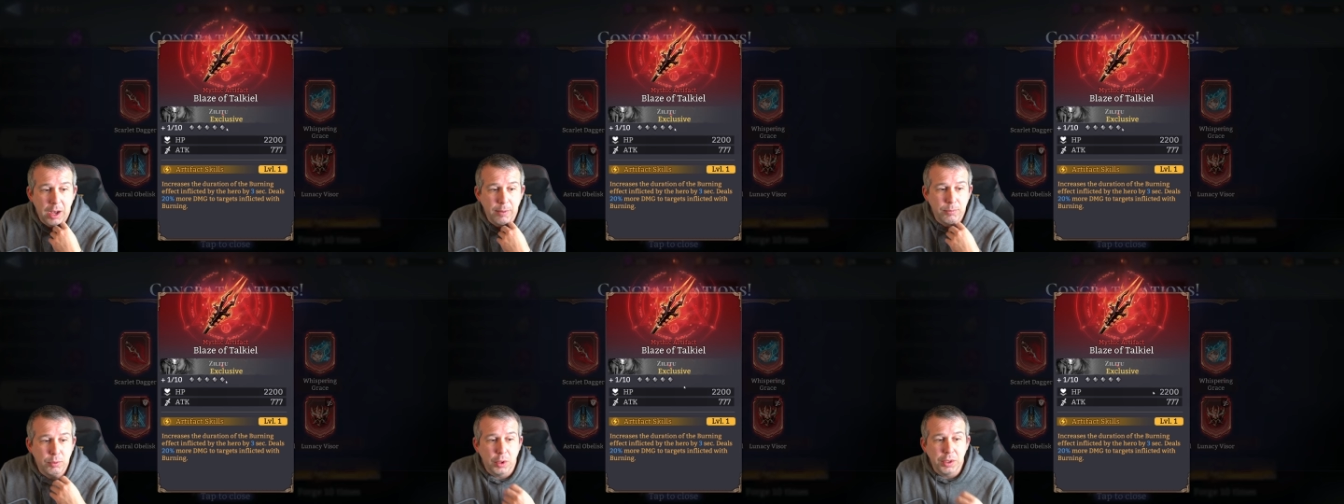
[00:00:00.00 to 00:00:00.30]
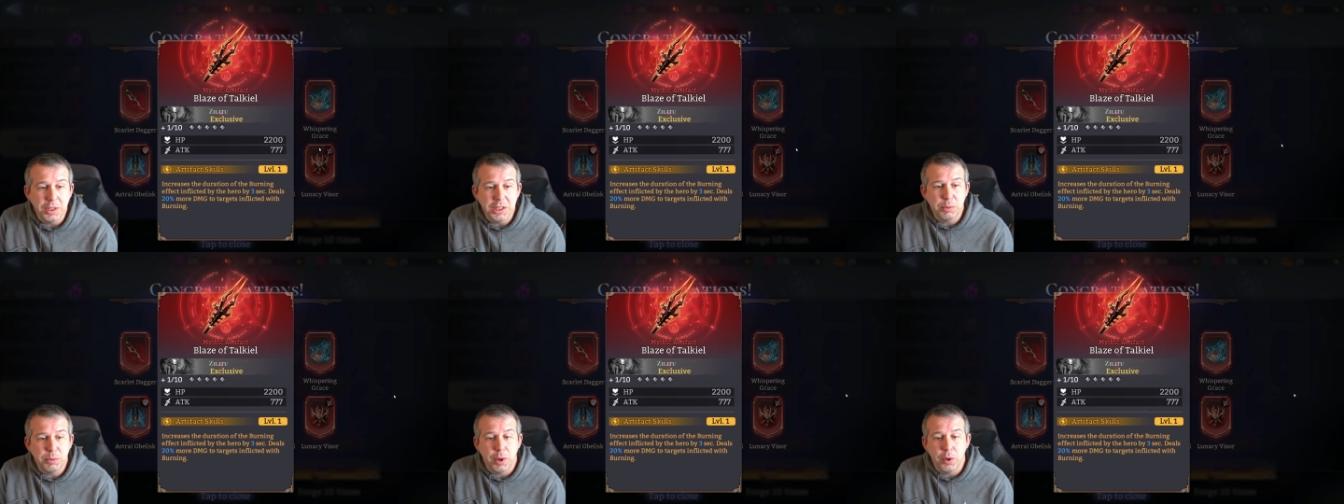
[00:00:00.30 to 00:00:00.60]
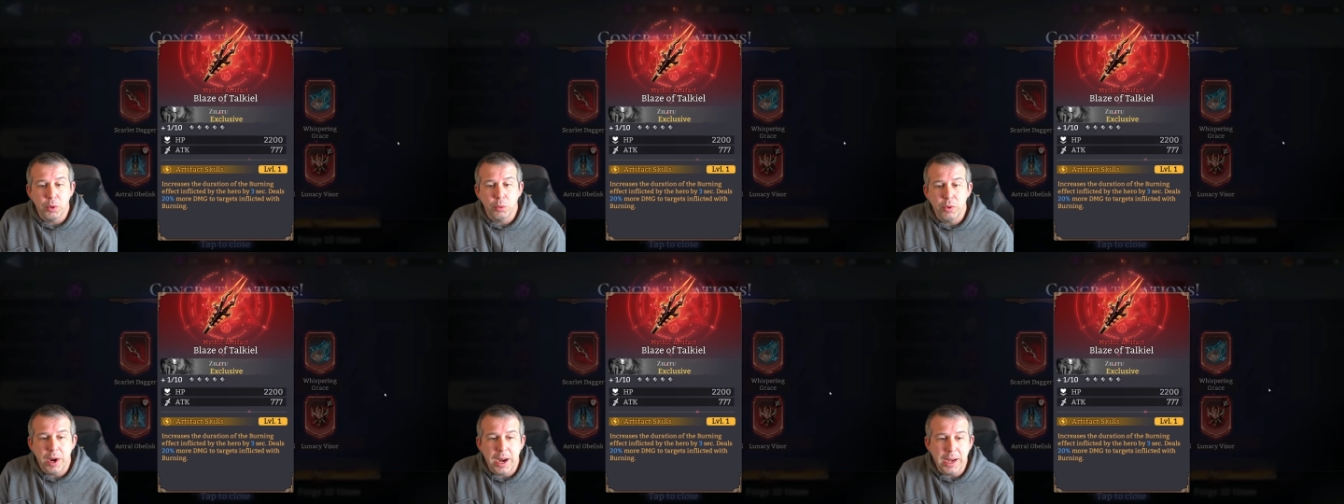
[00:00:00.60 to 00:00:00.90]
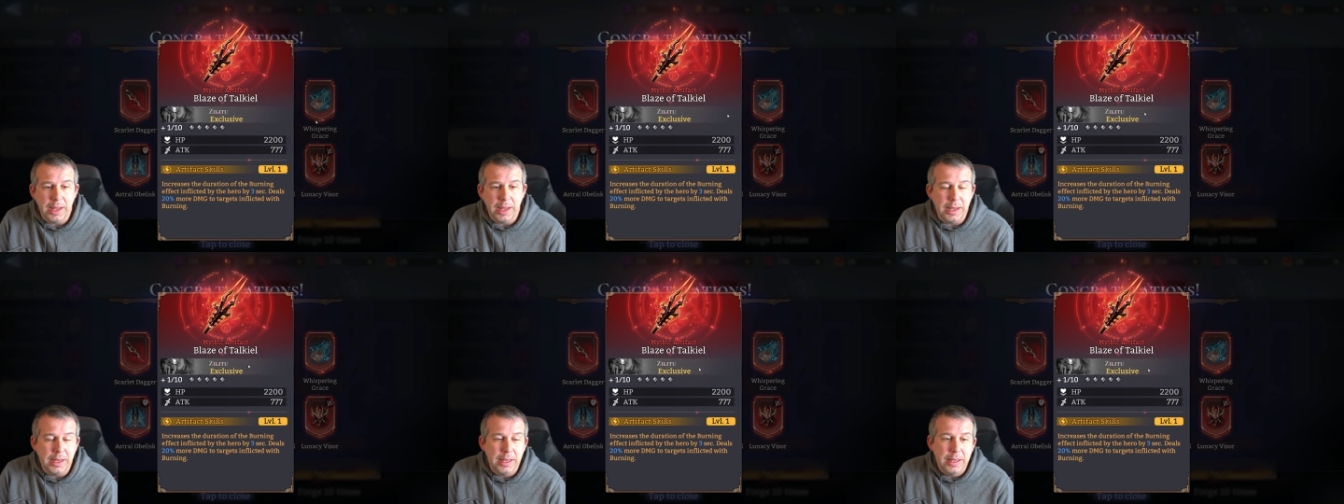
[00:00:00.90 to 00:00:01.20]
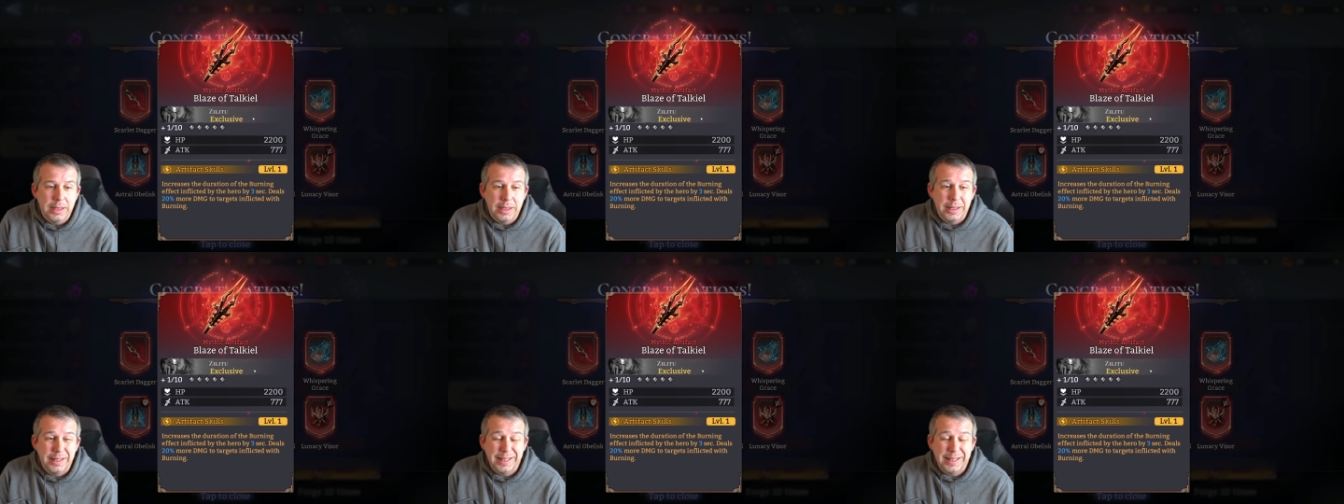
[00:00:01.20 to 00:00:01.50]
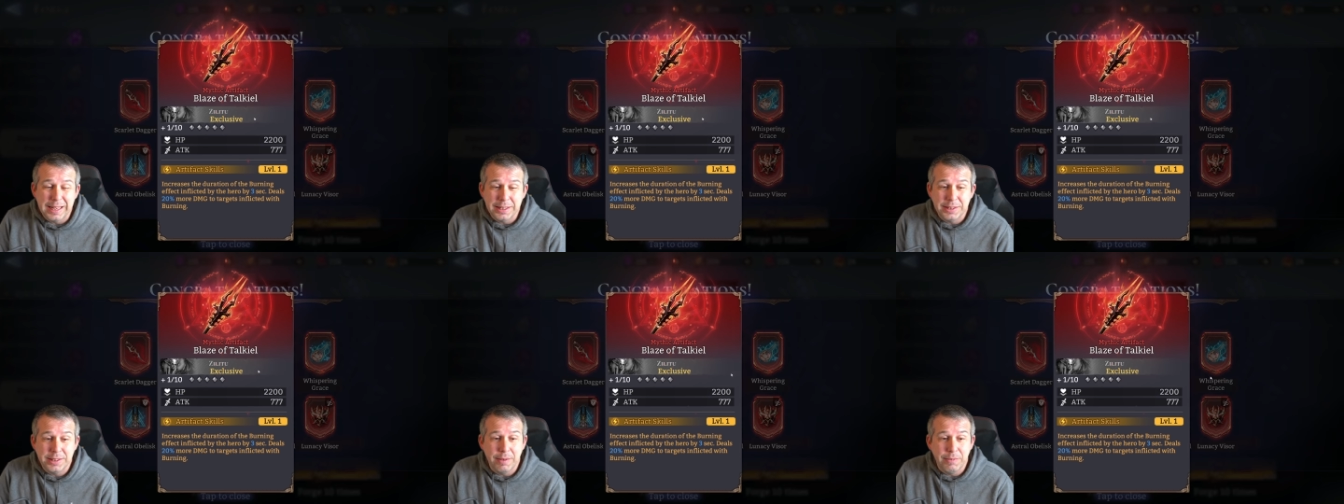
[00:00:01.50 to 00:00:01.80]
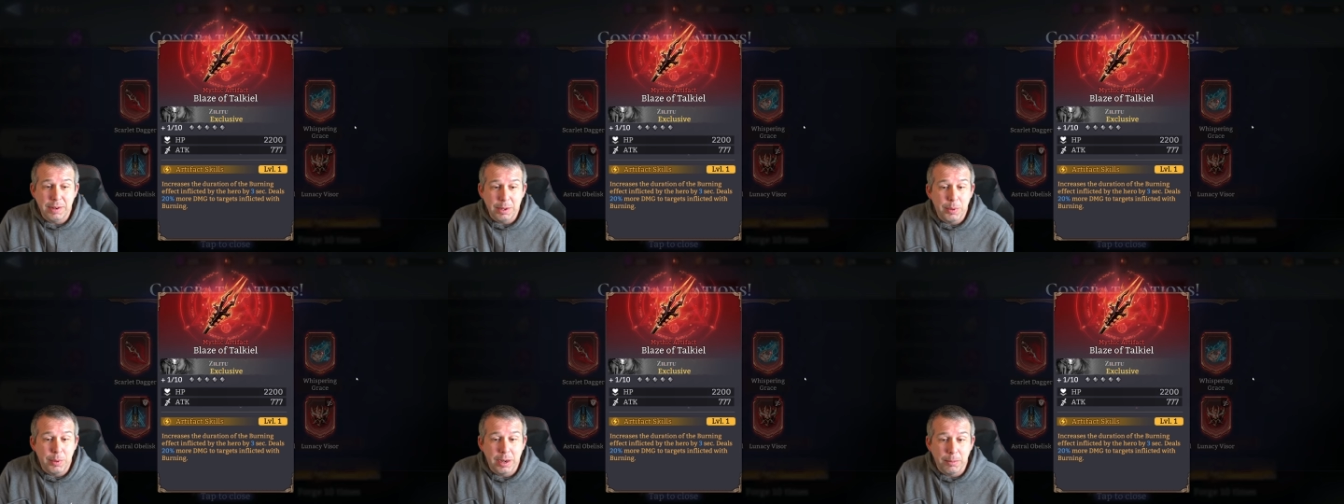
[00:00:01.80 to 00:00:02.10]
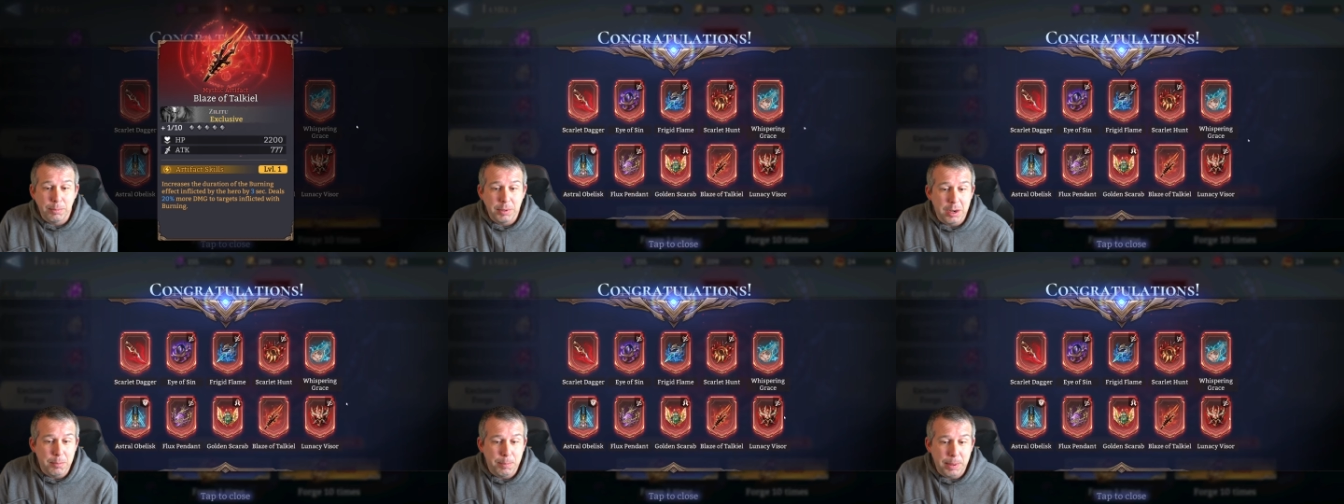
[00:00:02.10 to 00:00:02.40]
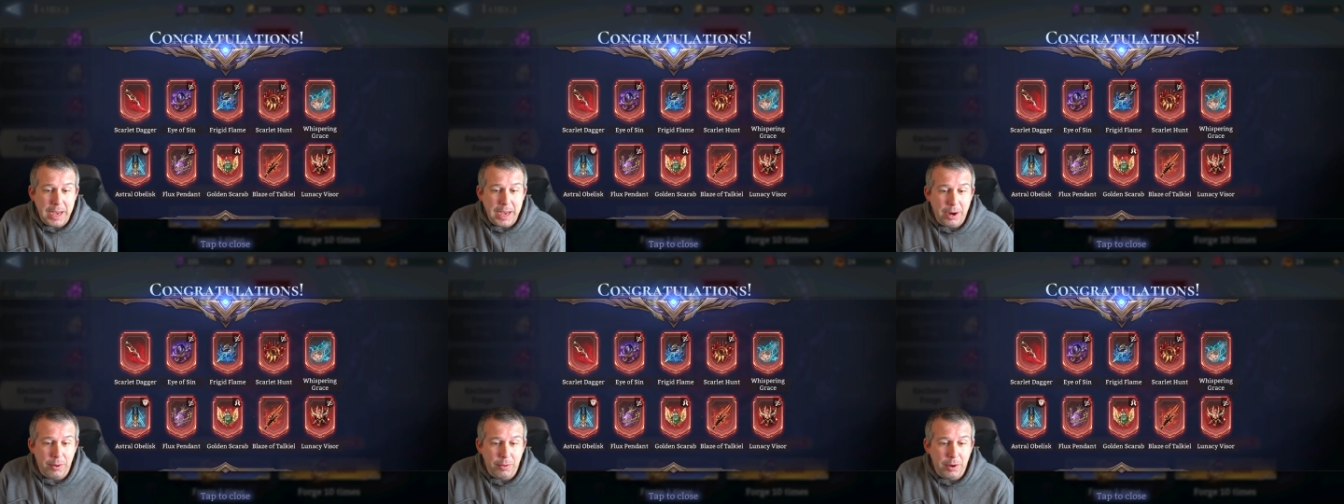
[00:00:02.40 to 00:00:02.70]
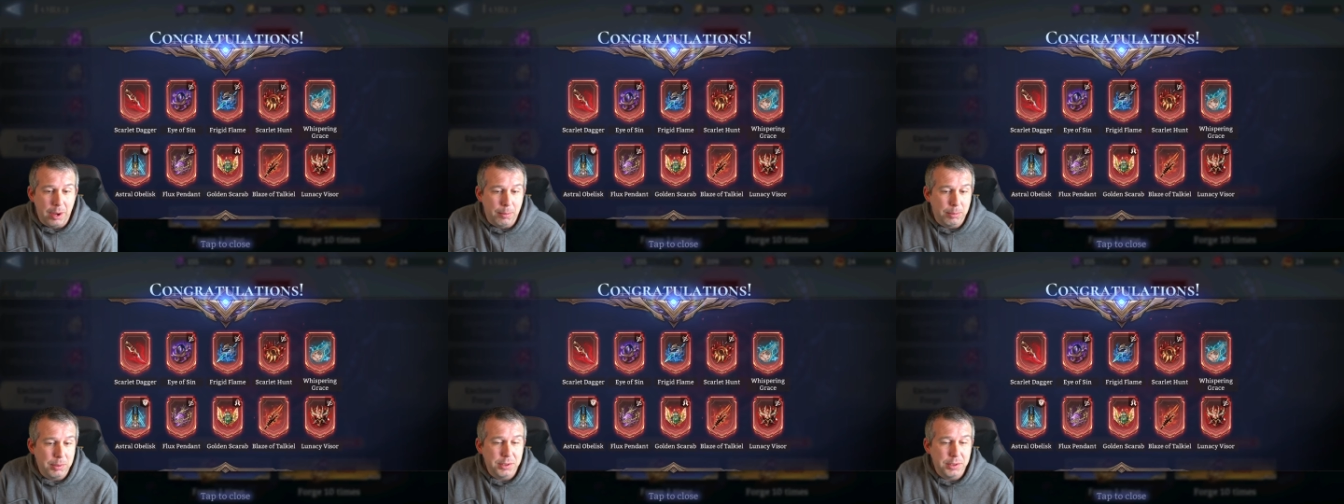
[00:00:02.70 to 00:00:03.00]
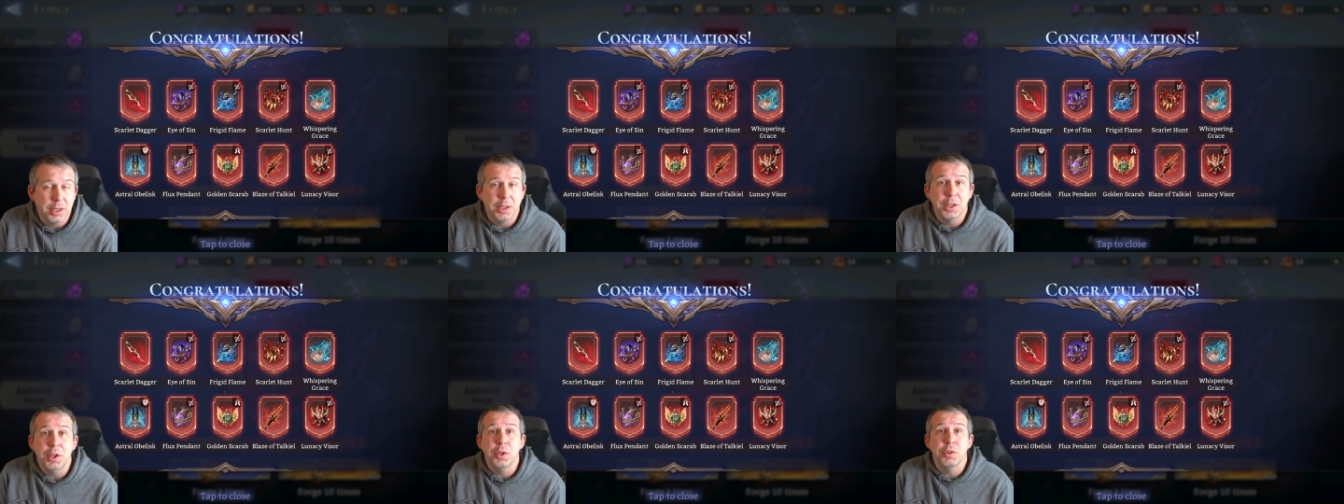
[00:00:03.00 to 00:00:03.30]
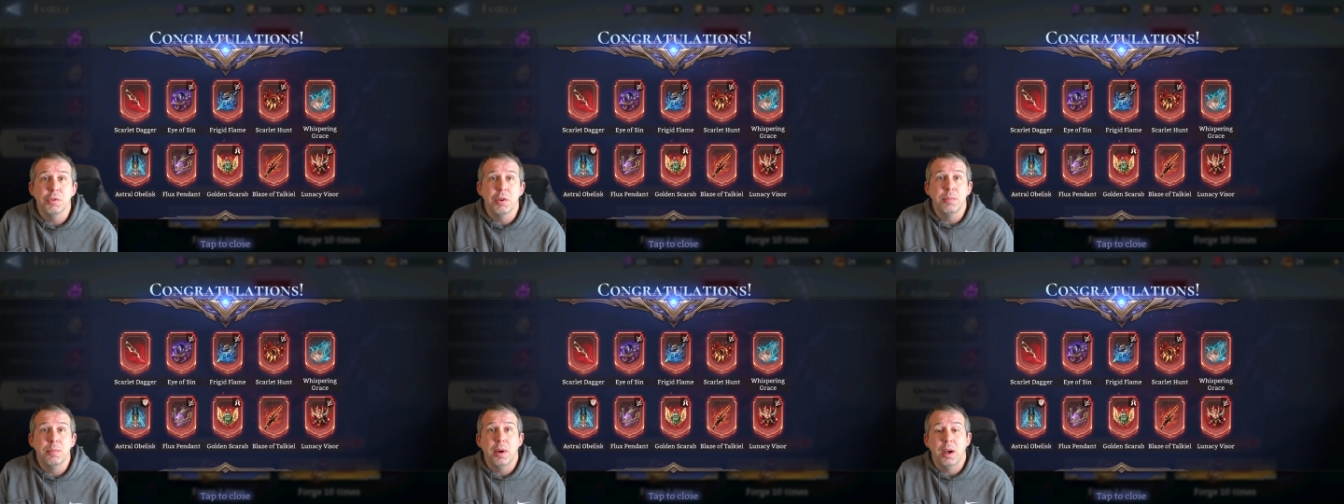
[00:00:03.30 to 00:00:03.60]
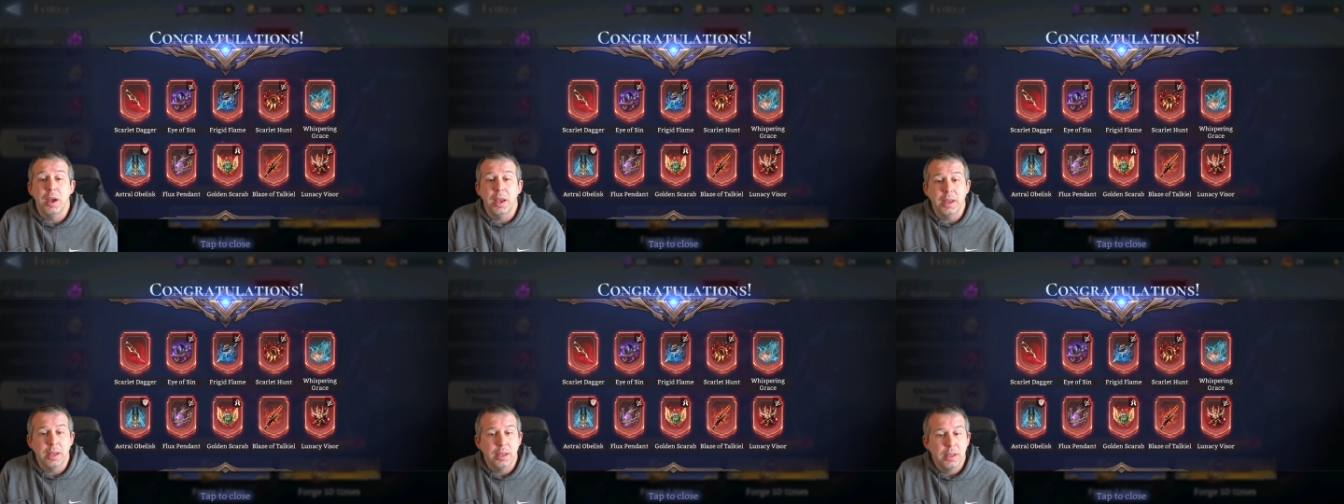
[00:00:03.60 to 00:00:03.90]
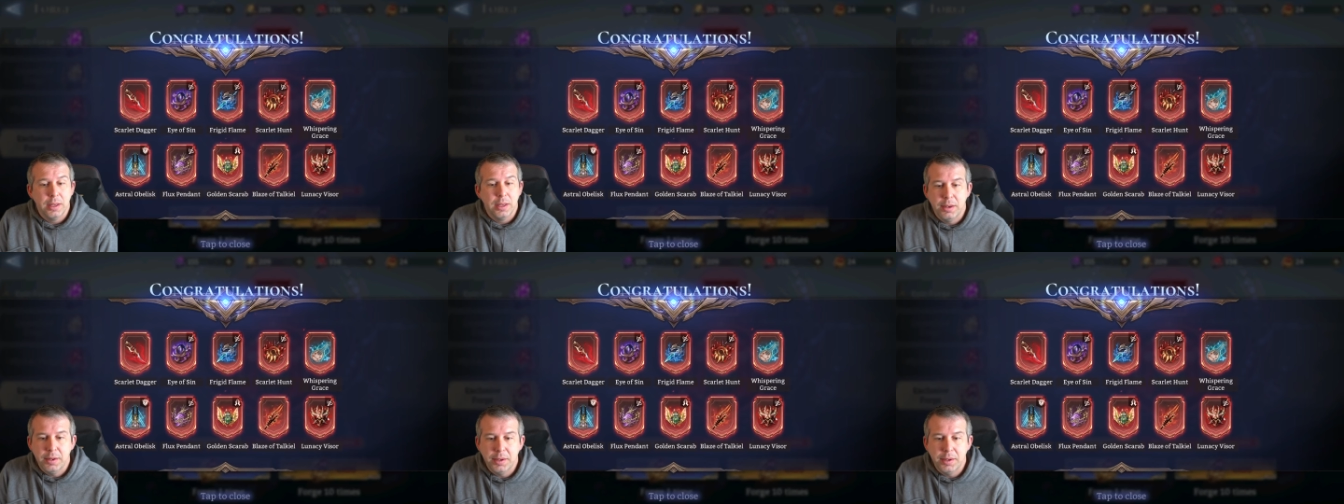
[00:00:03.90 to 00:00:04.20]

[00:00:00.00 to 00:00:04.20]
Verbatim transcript: I've got this one already, that's definitely one I'm going to power up because I use her in my